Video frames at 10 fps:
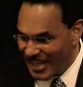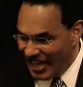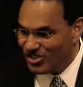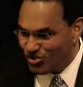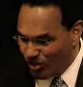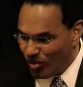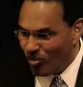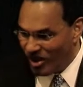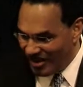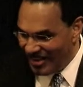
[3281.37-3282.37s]
age
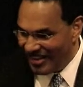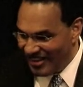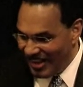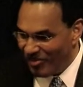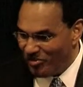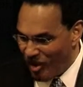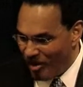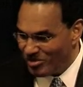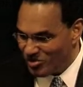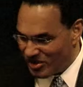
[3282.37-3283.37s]
21 have
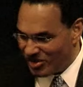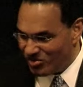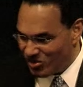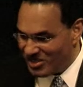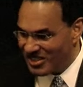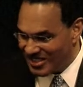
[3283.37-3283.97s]
problems with it.